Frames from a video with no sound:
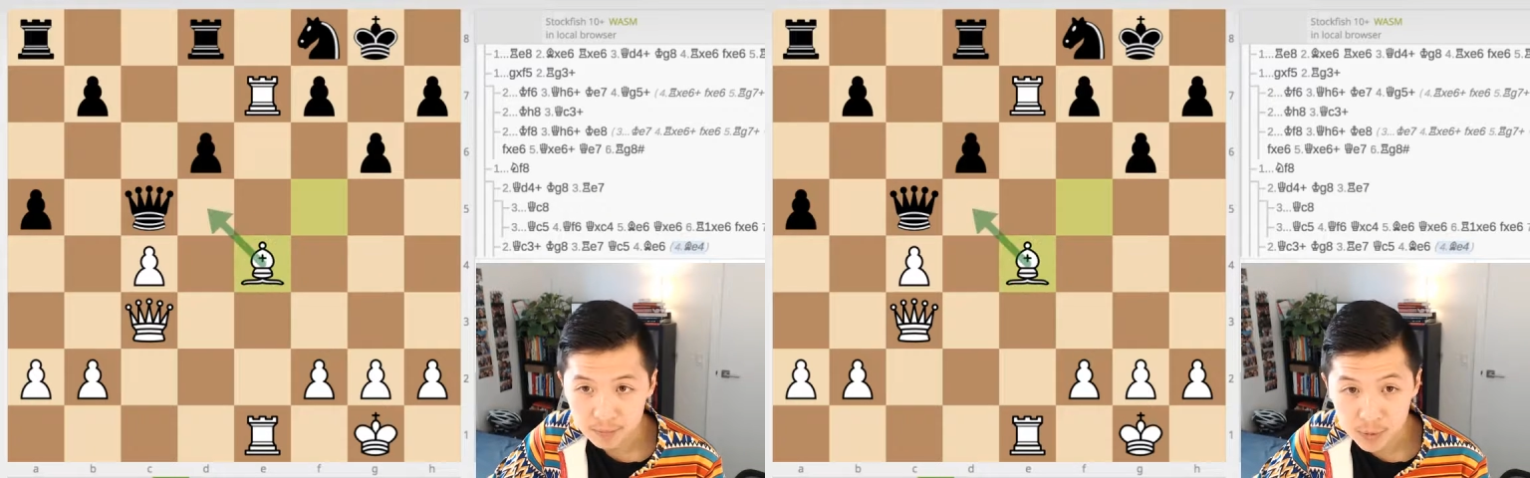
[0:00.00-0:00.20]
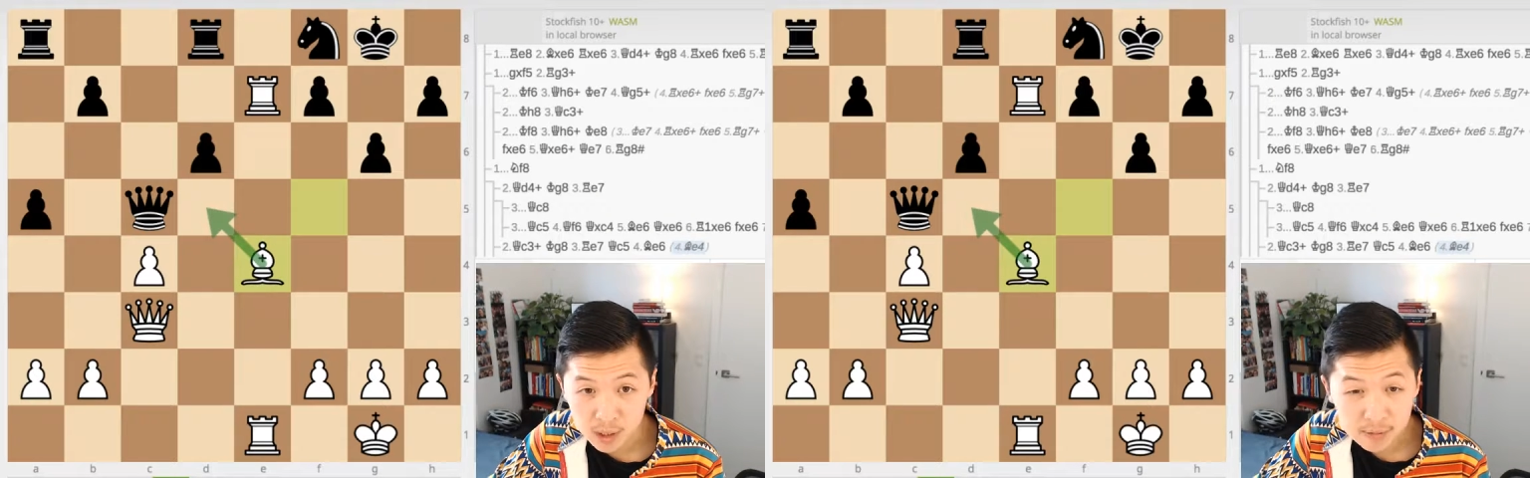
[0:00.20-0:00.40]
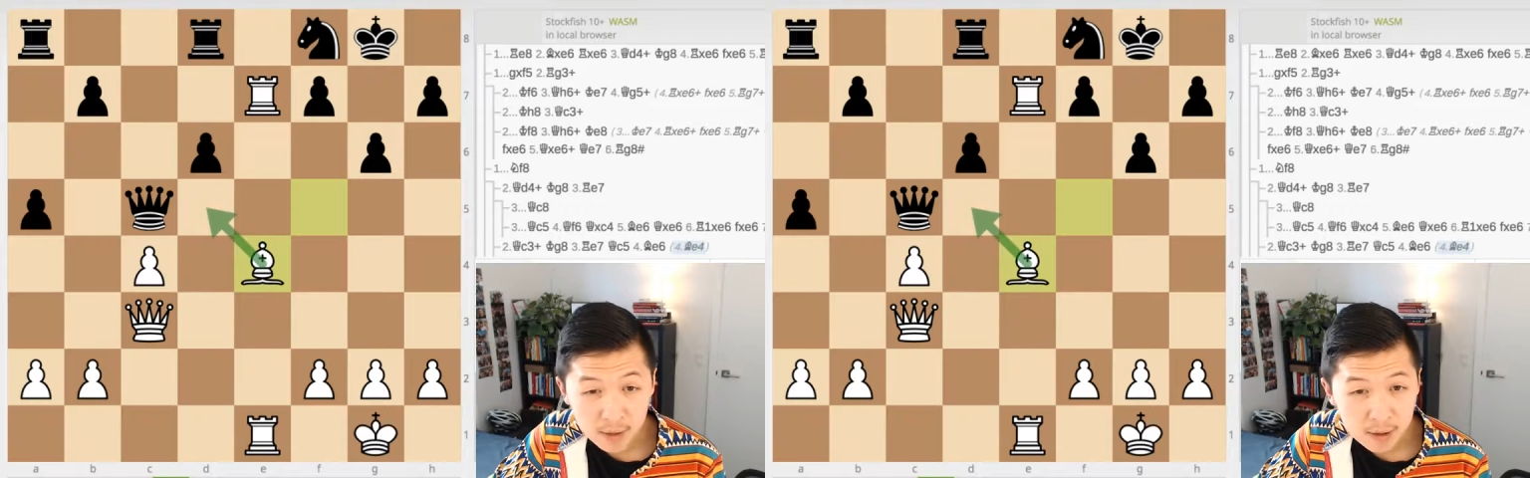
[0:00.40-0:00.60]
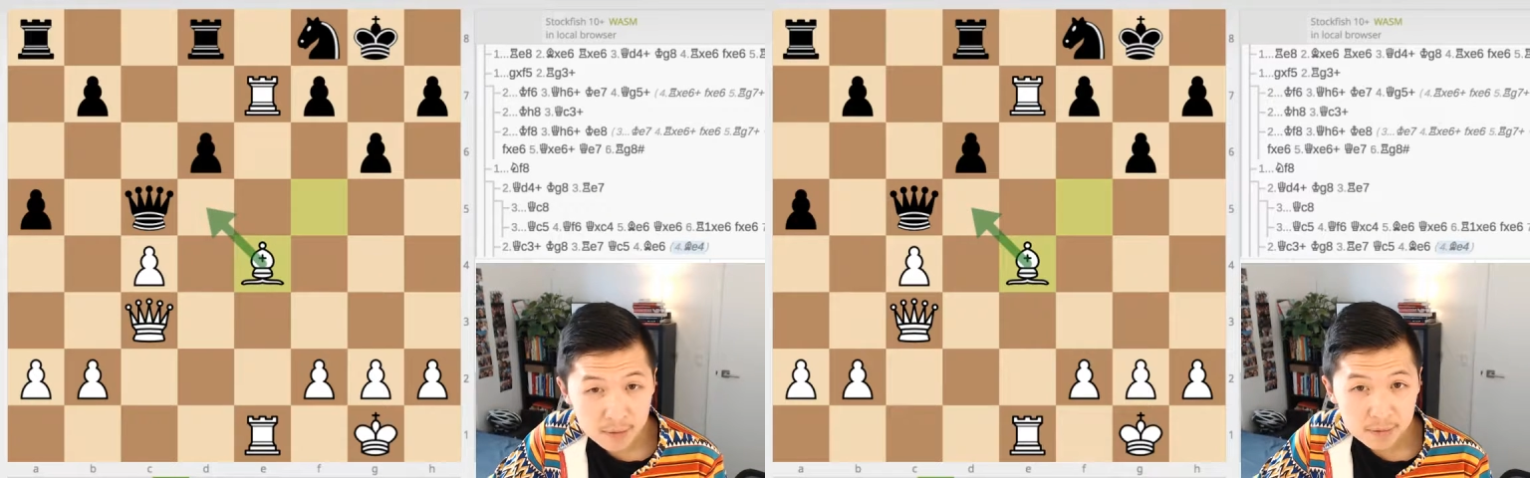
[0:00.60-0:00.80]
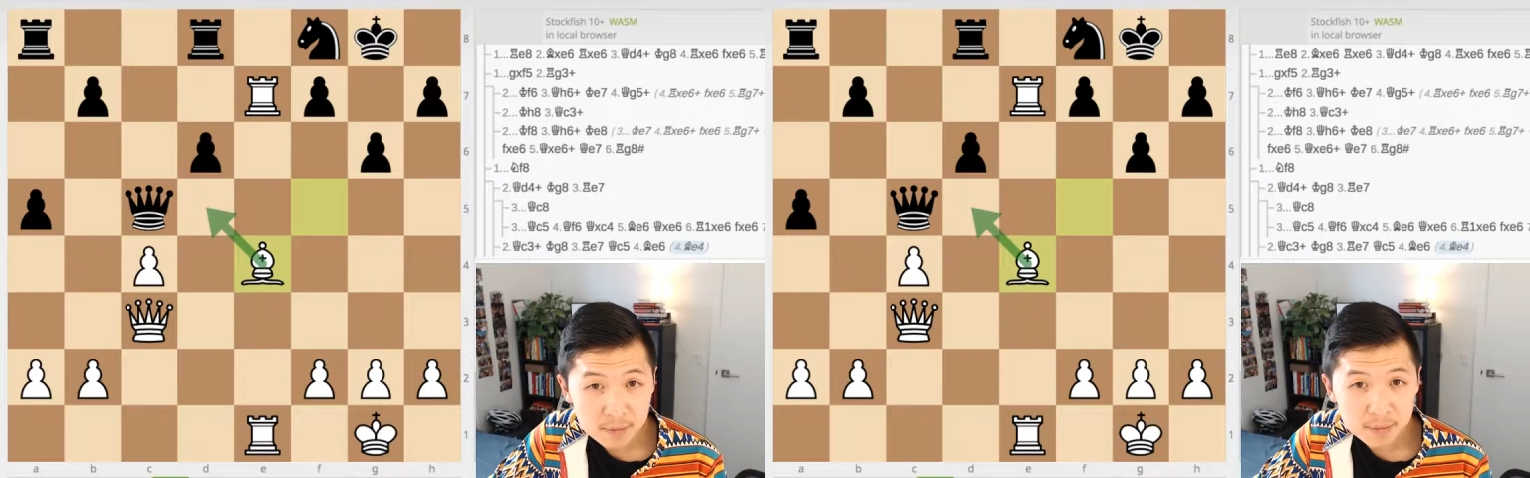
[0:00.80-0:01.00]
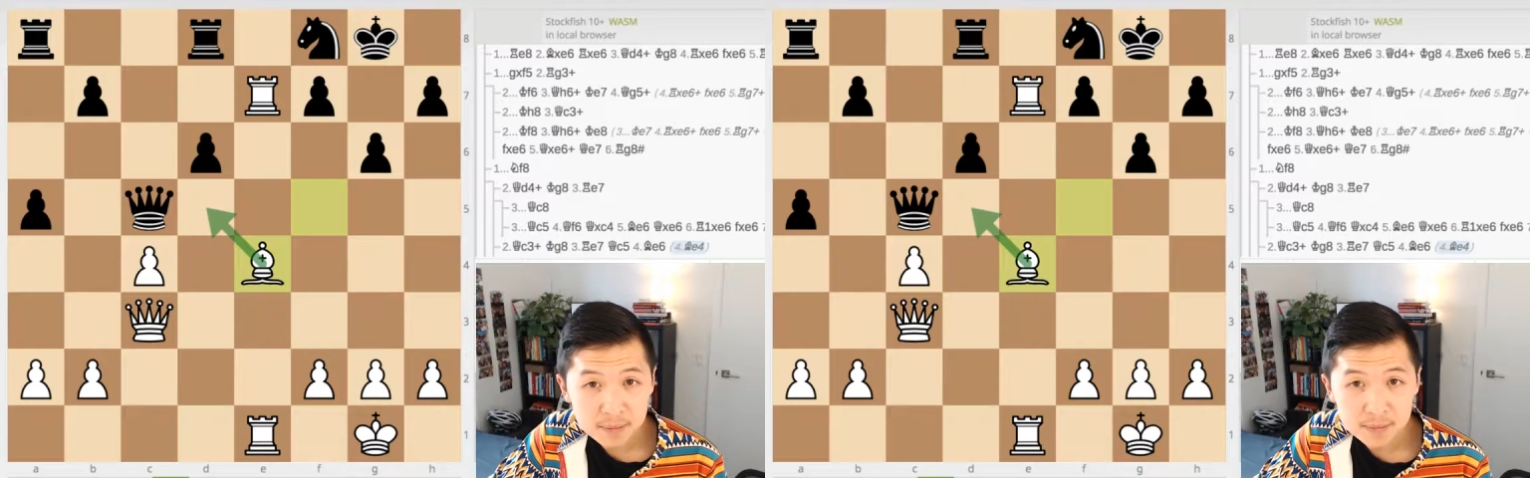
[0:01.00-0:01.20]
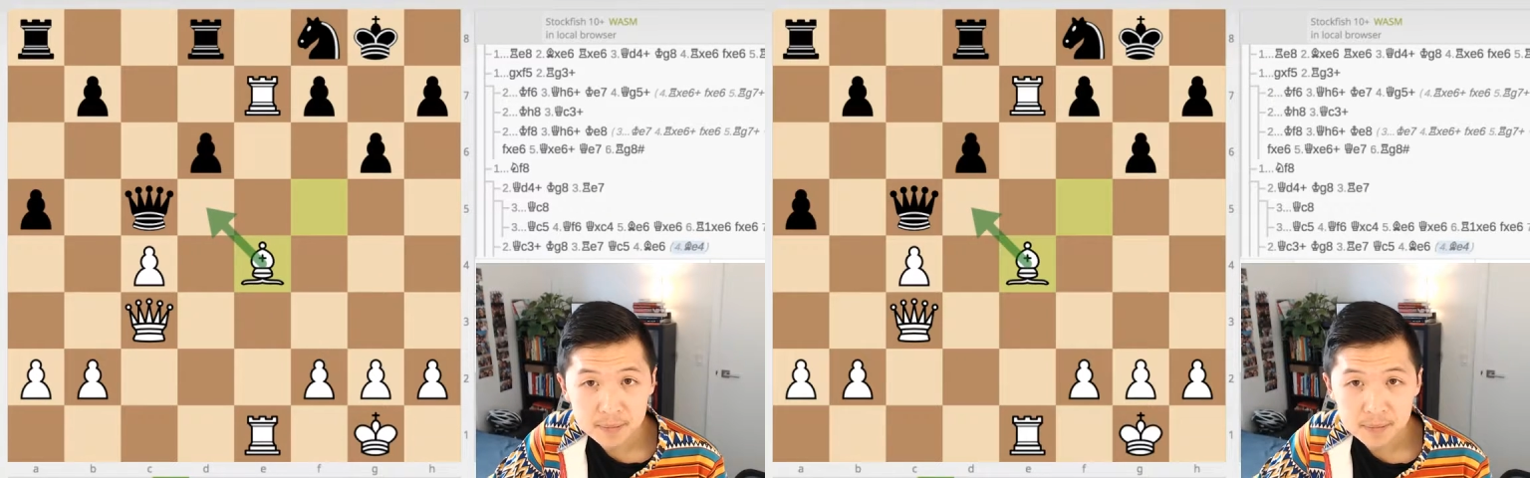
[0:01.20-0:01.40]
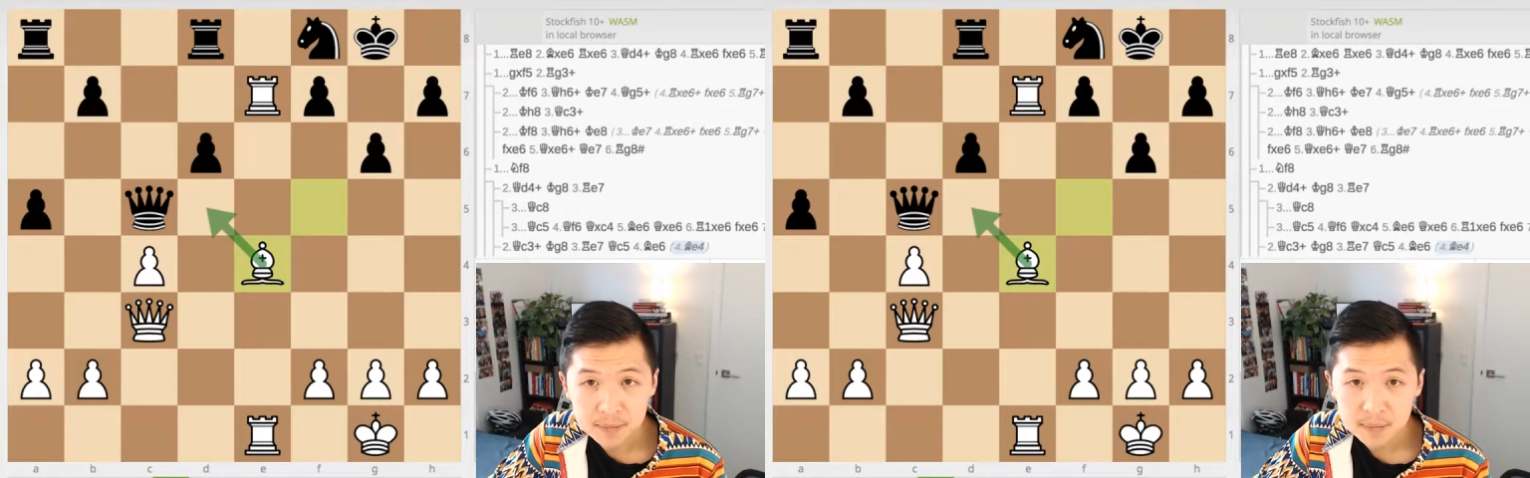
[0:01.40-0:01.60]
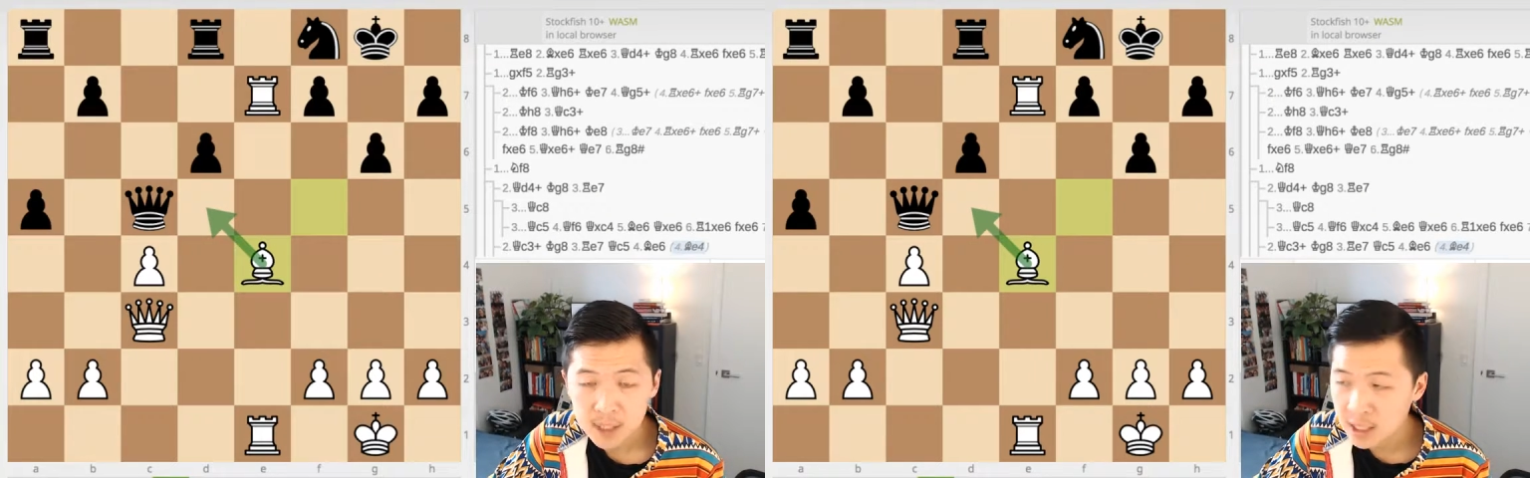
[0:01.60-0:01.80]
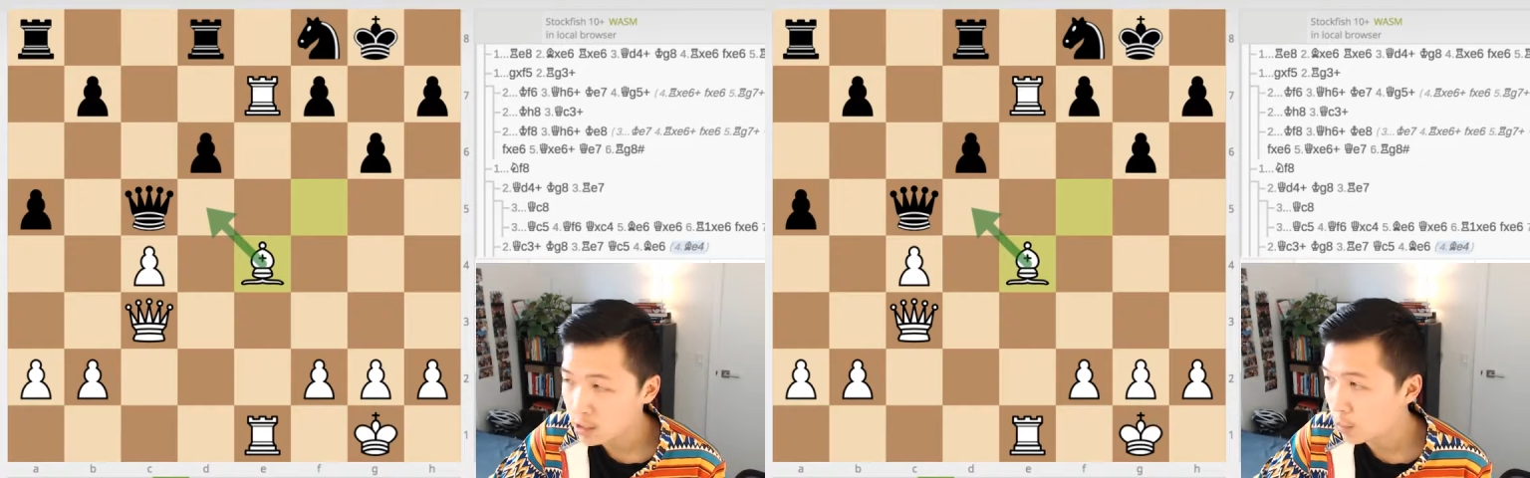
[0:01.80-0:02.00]
d5
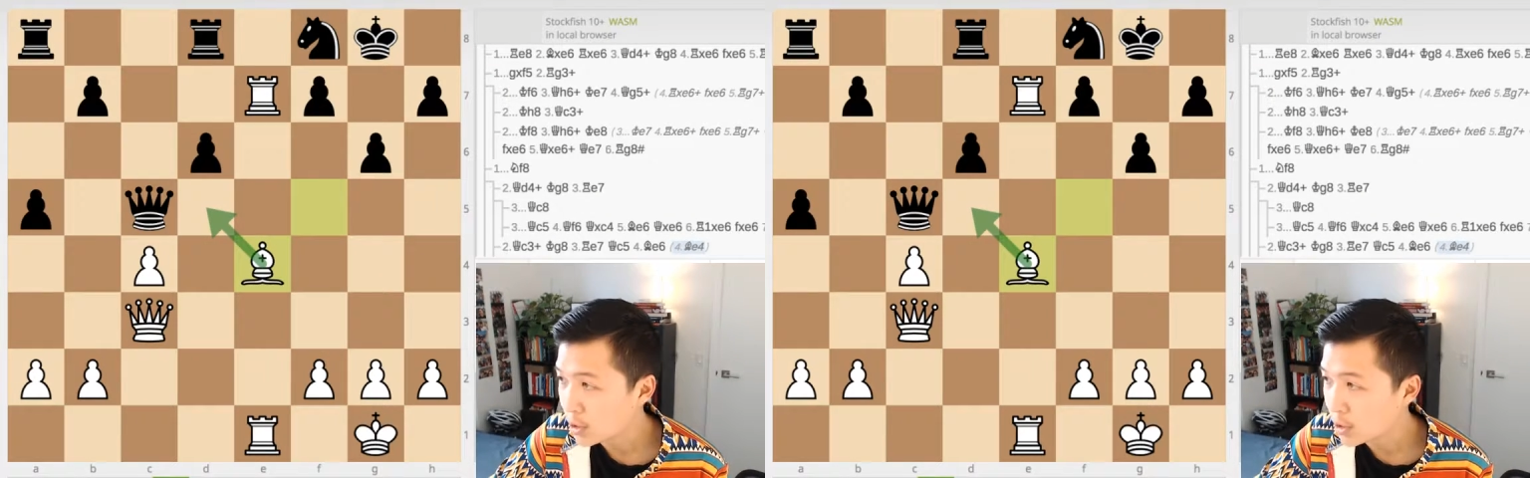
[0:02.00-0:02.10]
and go in